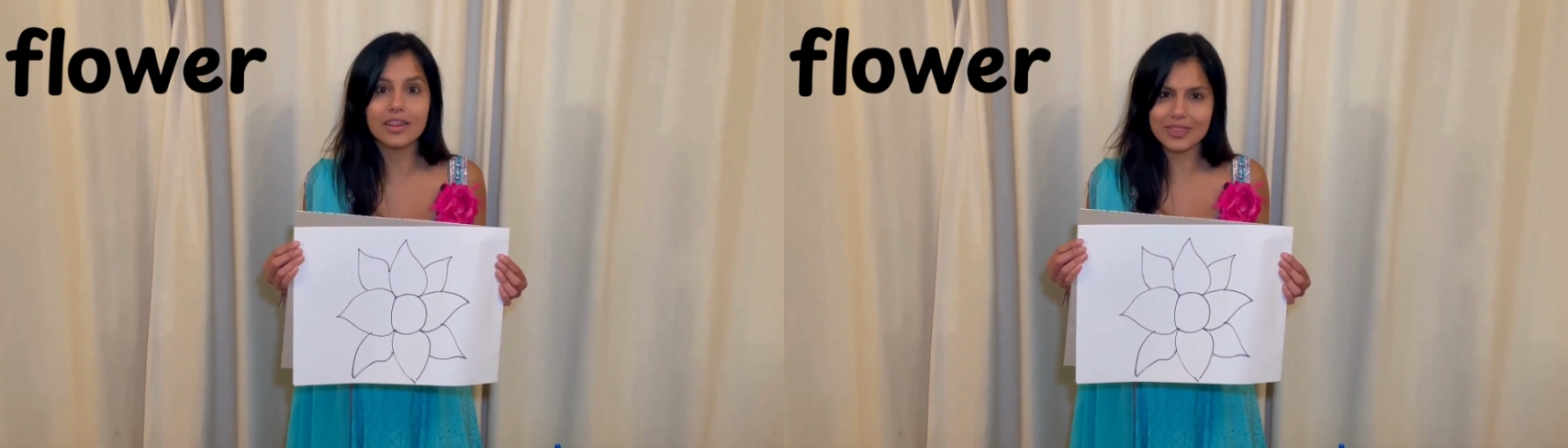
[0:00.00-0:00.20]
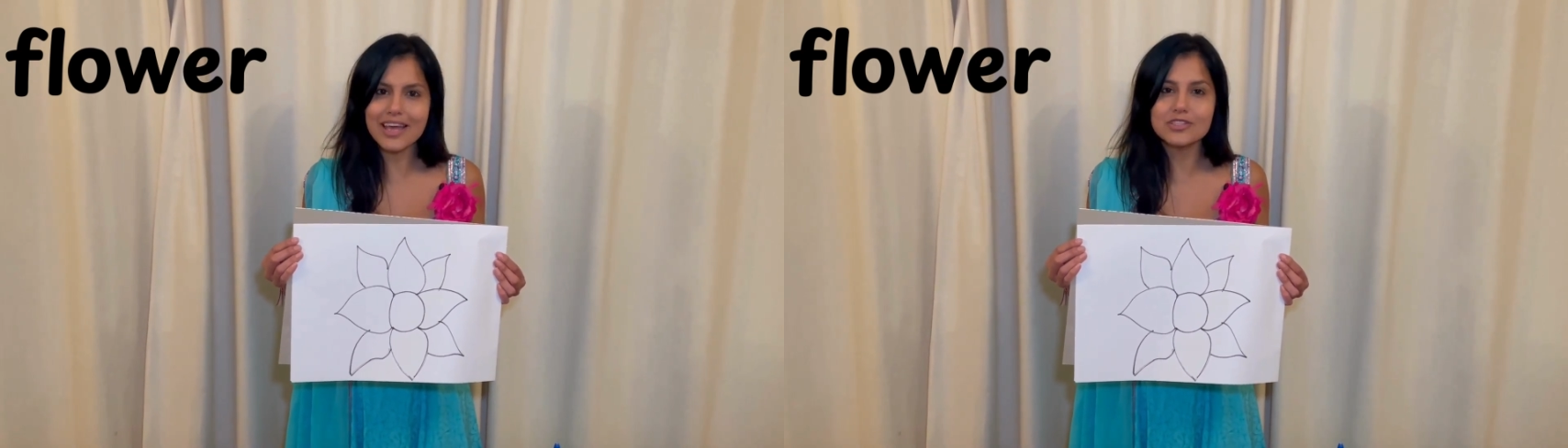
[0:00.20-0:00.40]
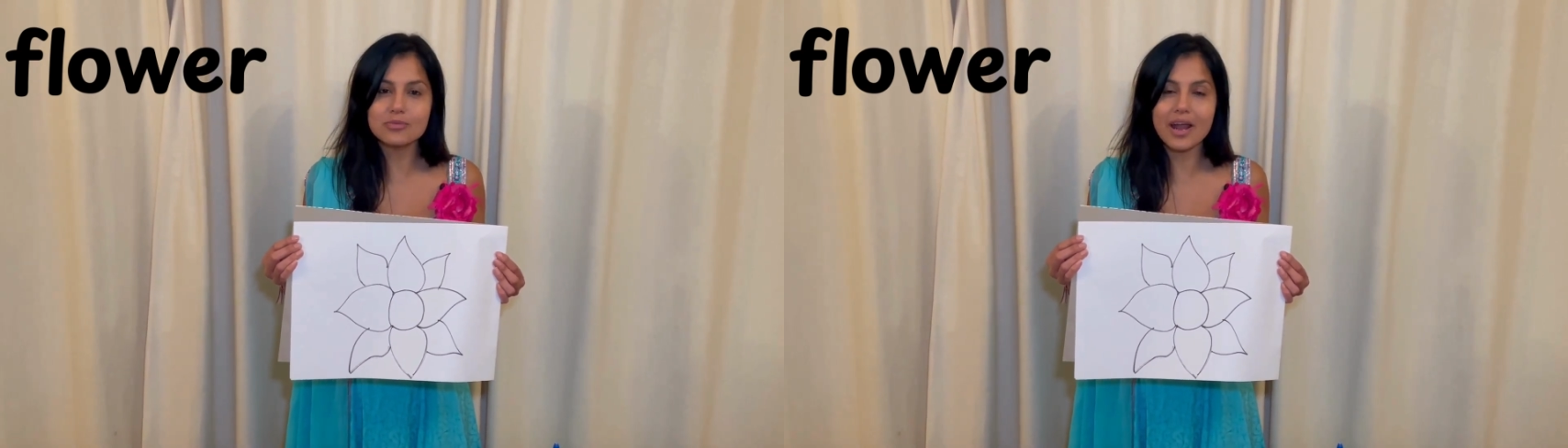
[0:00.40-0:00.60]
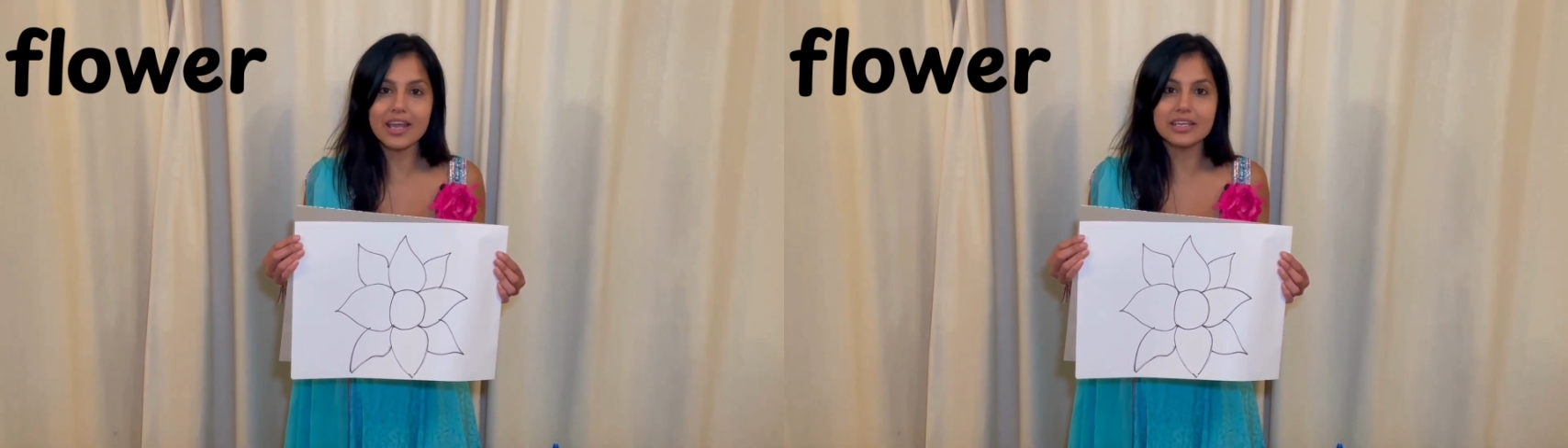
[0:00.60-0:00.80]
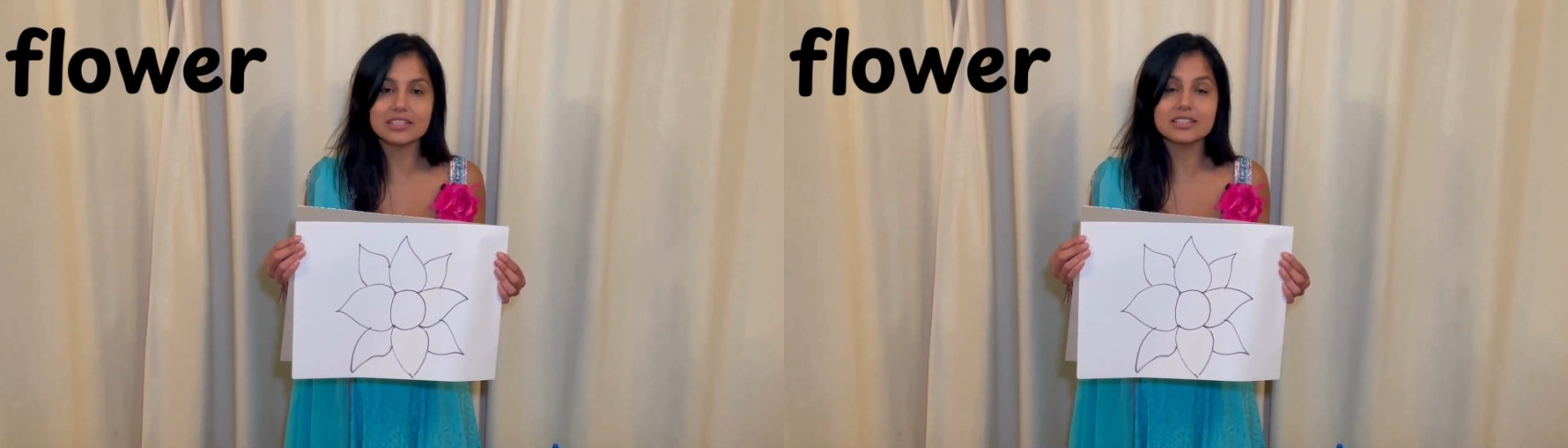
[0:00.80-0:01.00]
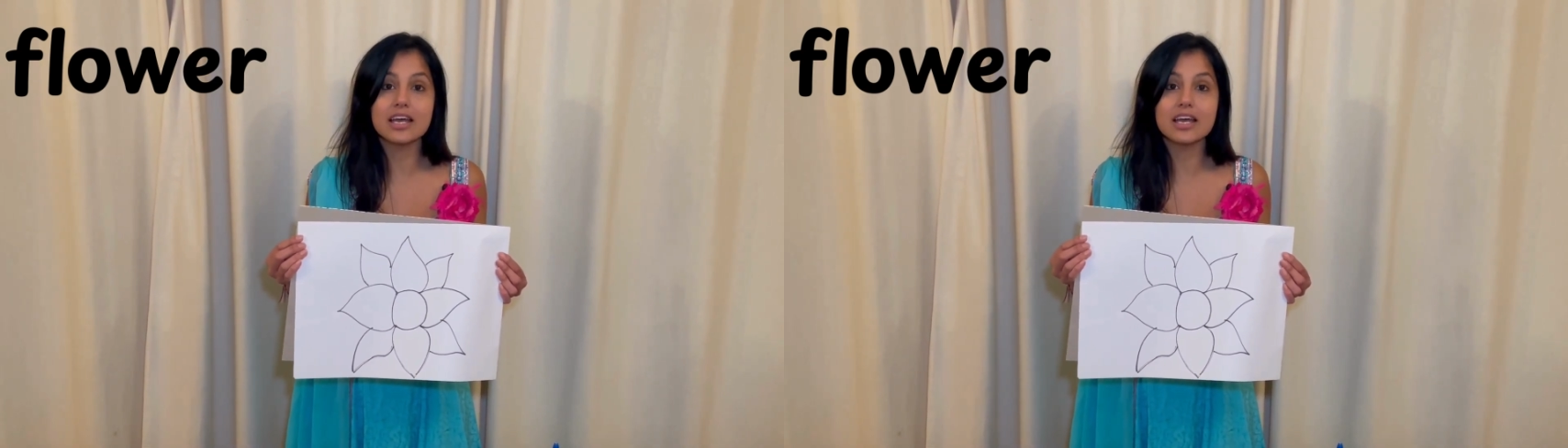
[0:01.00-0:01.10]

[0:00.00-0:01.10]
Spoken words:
That's right.